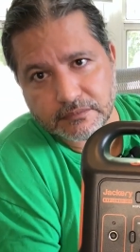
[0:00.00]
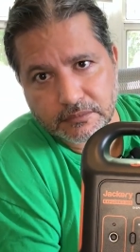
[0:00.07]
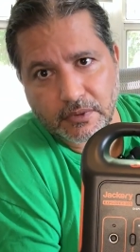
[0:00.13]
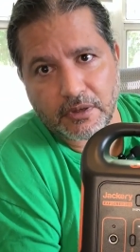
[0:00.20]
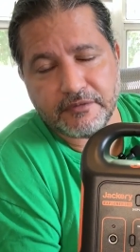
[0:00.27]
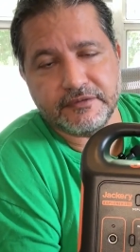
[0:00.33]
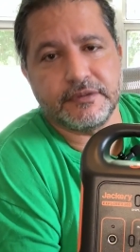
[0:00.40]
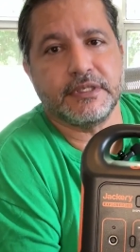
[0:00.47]

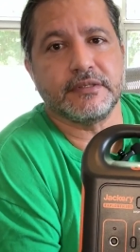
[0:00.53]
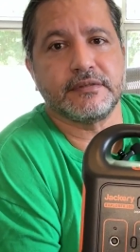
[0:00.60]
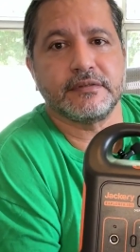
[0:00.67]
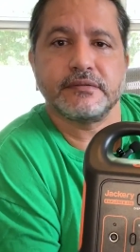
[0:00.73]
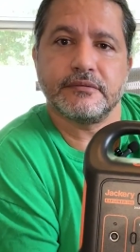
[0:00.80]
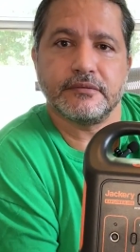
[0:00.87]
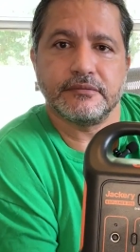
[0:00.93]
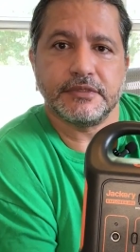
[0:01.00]

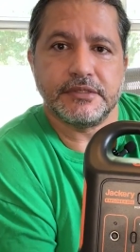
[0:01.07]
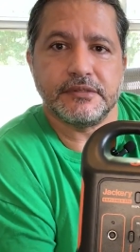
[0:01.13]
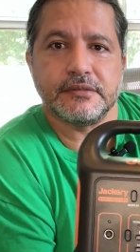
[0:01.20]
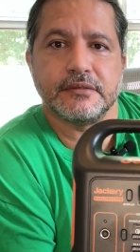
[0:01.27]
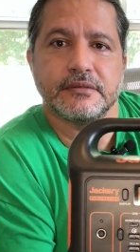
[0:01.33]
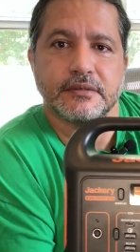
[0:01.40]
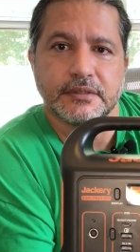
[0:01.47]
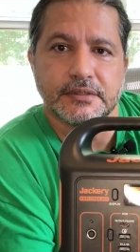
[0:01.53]
Obvious
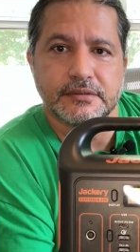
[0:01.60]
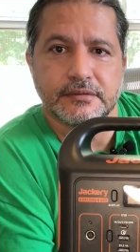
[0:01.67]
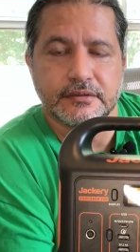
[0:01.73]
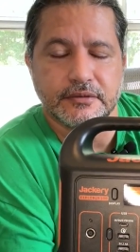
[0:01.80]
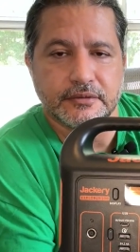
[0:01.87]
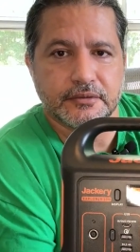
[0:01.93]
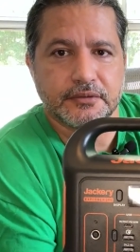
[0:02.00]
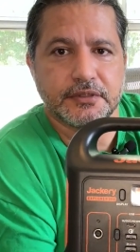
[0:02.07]
reason is,
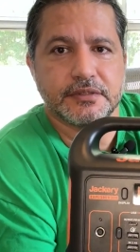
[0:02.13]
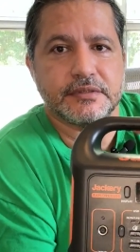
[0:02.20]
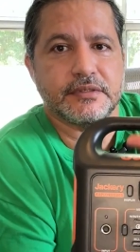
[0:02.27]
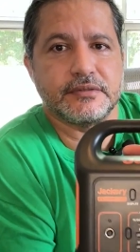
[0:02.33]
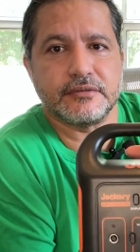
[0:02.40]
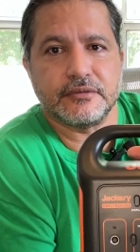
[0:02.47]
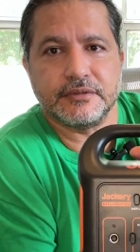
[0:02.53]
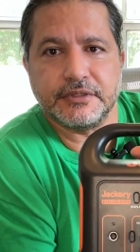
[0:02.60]
this
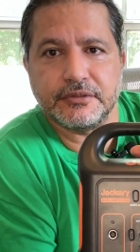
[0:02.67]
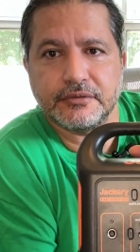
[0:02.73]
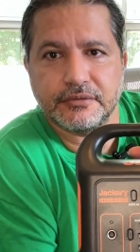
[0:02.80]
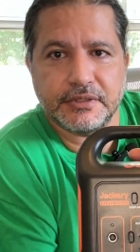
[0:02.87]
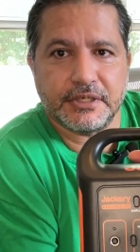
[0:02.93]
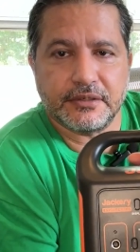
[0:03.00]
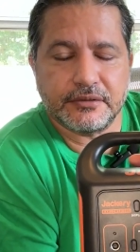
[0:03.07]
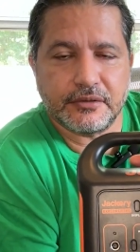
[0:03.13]
is only
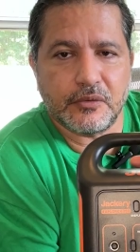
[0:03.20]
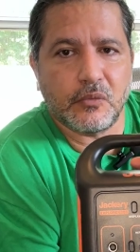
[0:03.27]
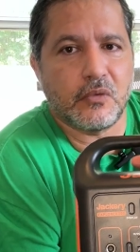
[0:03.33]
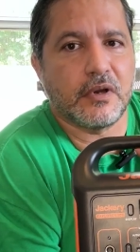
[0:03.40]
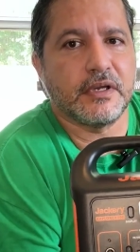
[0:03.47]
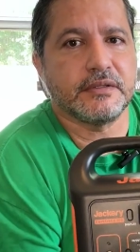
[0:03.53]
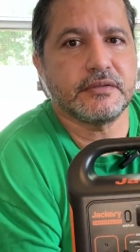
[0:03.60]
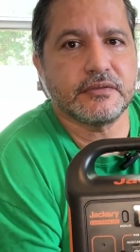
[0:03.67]
300
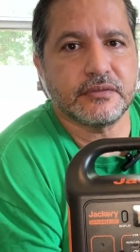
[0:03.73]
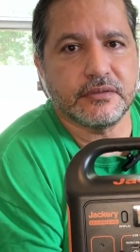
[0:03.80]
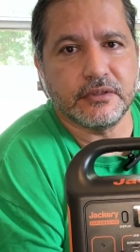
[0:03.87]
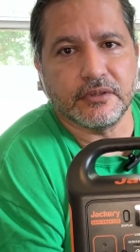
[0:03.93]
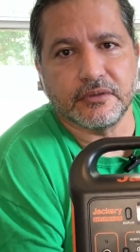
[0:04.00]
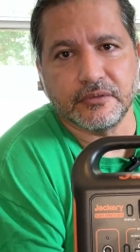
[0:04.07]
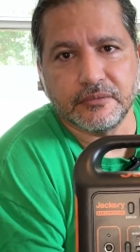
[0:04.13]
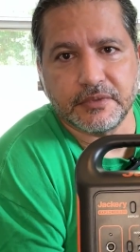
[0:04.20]
watts,
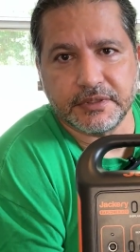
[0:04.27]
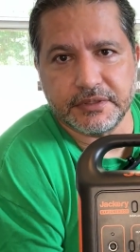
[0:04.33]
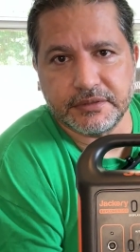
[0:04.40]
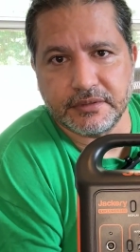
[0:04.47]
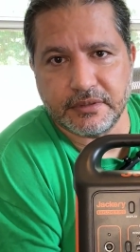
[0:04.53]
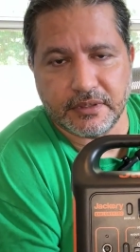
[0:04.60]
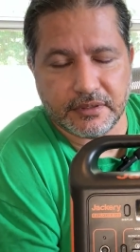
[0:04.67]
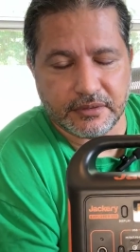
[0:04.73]
the other one is
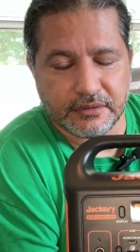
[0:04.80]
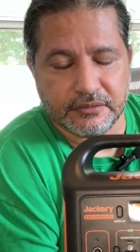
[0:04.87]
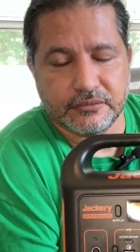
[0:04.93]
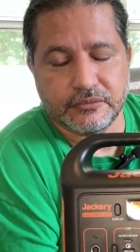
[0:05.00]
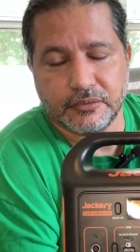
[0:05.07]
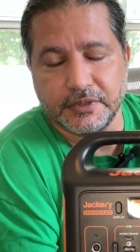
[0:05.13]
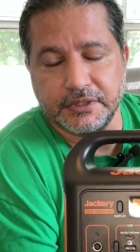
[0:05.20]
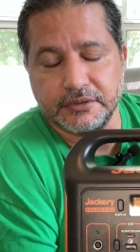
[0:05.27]

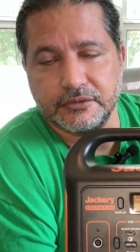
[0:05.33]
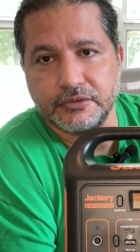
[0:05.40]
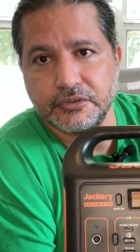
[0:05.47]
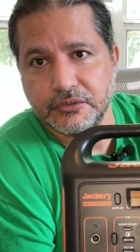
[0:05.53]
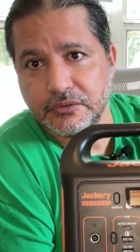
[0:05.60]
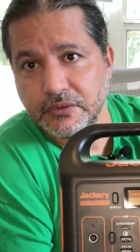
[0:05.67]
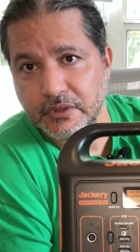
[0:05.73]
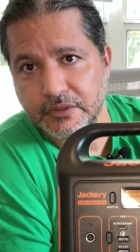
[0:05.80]

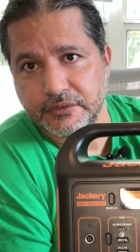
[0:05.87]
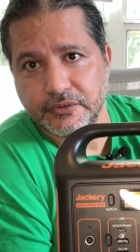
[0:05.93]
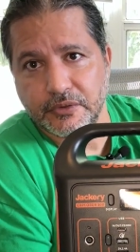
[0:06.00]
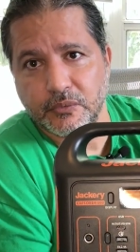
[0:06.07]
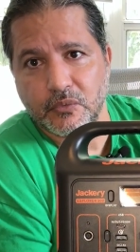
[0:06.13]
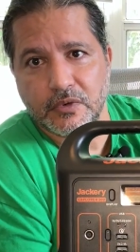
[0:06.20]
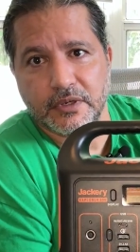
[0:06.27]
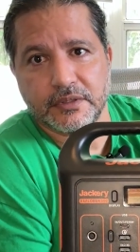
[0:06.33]
2200
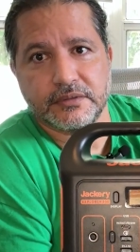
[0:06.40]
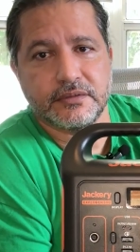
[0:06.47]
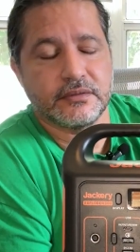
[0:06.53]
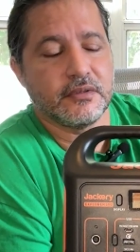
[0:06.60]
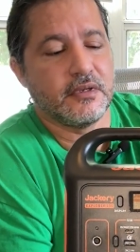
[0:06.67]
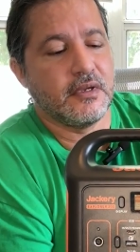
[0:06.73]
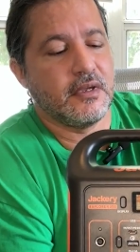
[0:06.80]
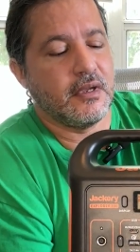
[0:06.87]
watts.
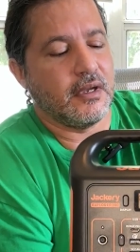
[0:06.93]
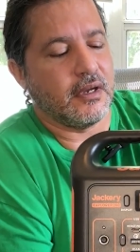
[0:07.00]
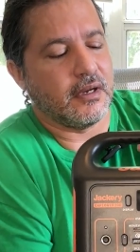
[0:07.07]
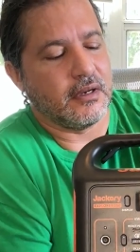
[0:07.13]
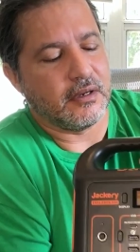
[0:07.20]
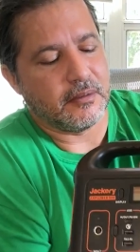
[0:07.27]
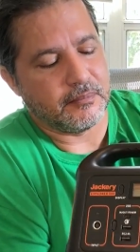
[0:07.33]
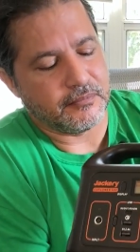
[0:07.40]

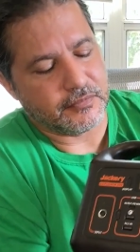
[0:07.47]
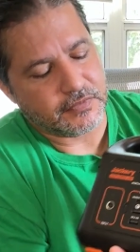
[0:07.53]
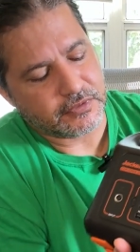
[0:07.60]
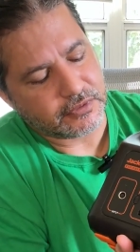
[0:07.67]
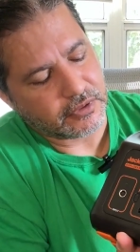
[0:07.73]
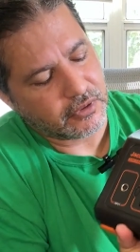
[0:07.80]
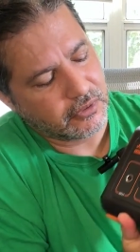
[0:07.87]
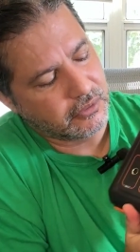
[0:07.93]

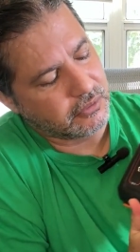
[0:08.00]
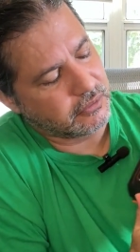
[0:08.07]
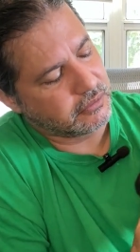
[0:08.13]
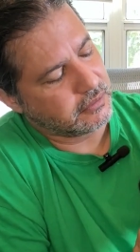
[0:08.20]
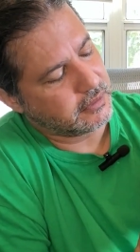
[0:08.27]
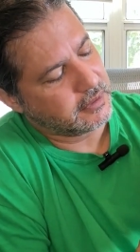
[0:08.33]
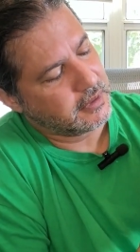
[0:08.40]
So